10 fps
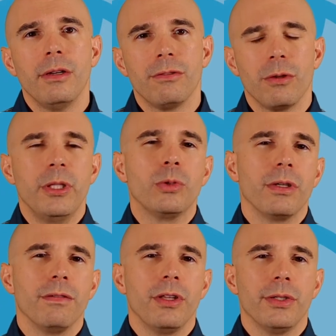from each
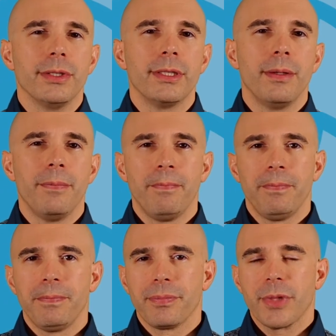one of those.
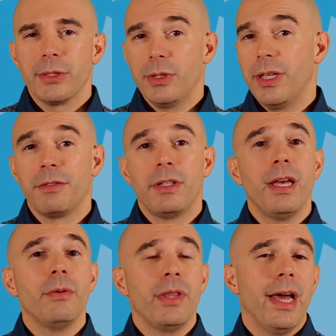So in the end of the
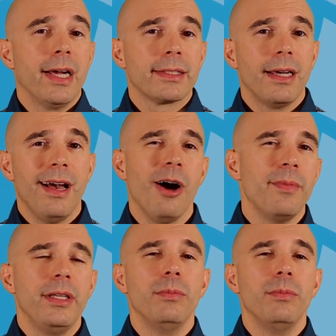day, when they ask how many